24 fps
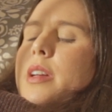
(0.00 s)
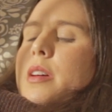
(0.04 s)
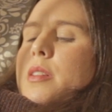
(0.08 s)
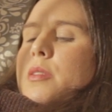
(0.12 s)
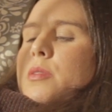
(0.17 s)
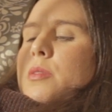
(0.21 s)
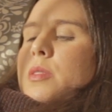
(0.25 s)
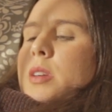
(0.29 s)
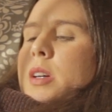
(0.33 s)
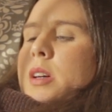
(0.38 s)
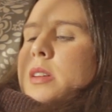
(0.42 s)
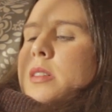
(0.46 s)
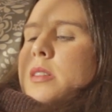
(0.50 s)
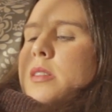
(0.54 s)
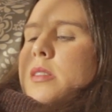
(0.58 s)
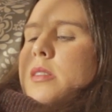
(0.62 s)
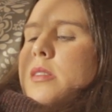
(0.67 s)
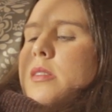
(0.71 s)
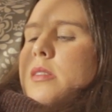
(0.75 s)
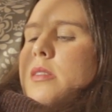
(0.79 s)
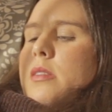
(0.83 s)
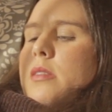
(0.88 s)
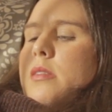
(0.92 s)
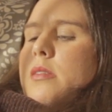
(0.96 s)
No,
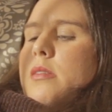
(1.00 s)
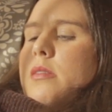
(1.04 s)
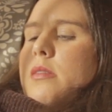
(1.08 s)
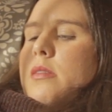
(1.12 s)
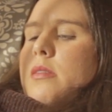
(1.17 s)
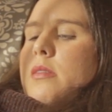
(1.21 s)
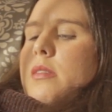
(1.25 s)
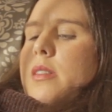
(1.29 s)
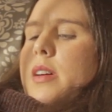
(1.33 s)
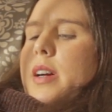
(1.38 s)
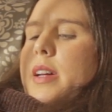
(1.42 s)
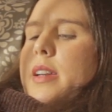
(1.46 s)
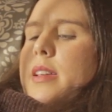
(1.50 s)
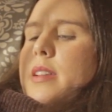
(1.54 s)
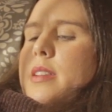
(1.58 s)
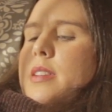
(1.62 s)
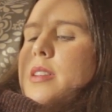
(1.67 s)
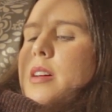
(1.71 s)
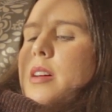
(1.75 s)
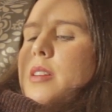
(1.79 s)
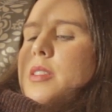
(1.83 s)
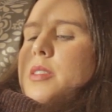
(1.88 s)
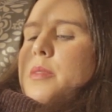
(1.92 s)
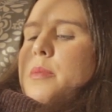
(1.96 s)
I
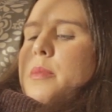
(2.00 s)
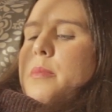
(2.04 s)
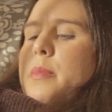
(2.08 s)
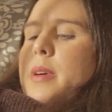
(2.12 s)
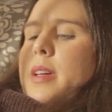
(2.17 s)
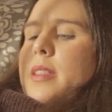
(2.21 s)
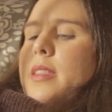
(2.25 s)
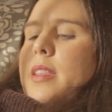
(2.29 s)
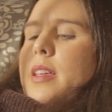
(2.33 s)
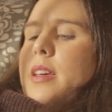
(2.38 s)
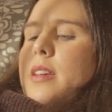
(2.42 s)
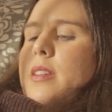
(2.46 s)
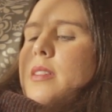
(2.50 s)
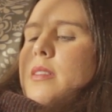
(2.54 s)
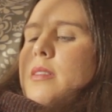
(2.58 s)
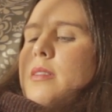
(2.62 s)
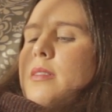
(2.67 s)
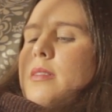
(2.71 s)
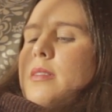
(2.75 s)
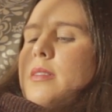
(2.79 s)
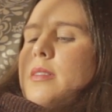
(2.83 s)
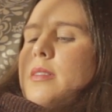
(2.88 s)
didn't talk to him about that.